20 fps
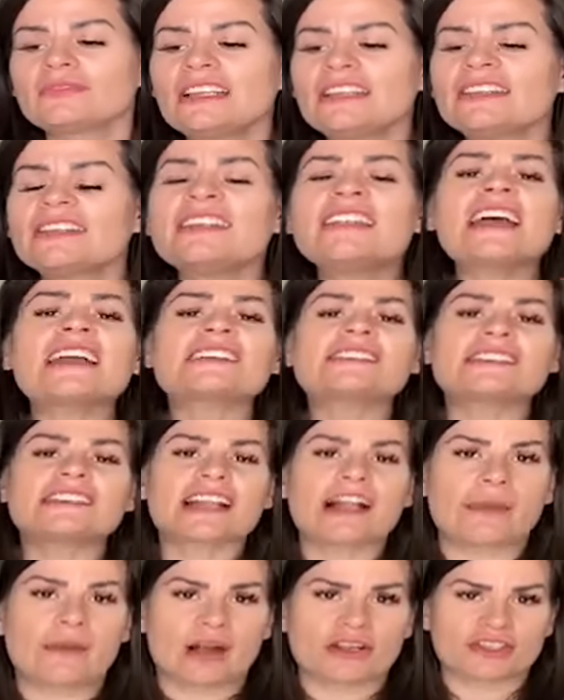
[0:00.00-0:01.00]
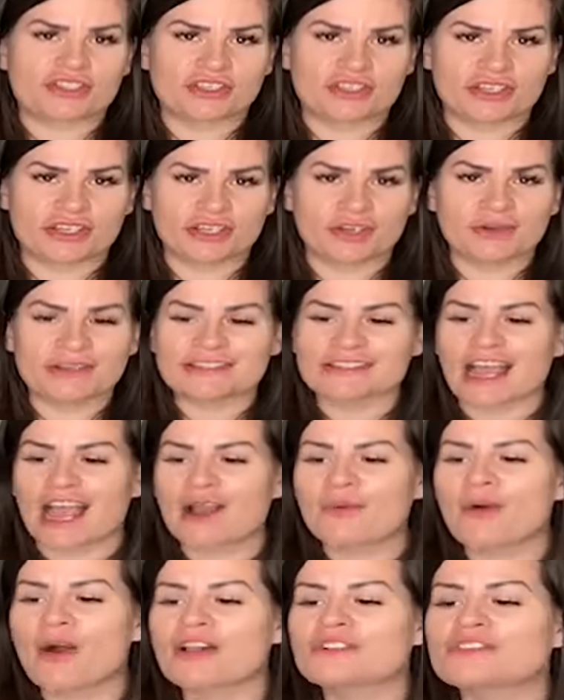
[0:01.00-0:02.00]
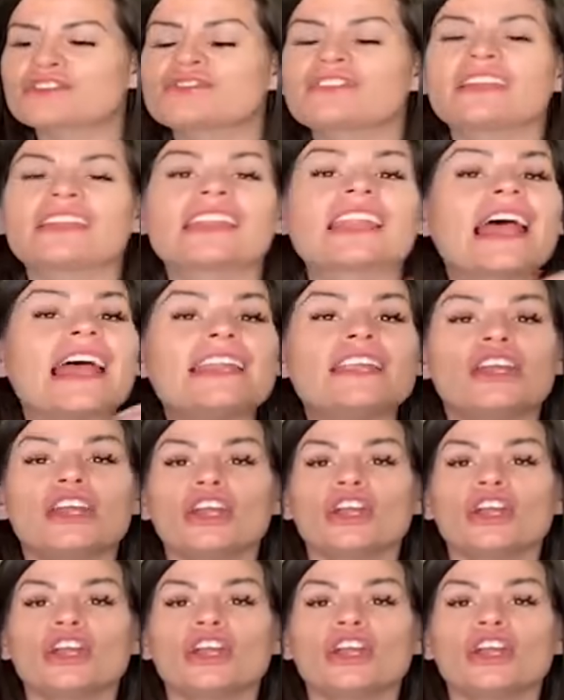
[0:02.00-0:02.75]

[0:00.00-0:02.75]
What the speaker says: The next thing I want you to do is I want you to let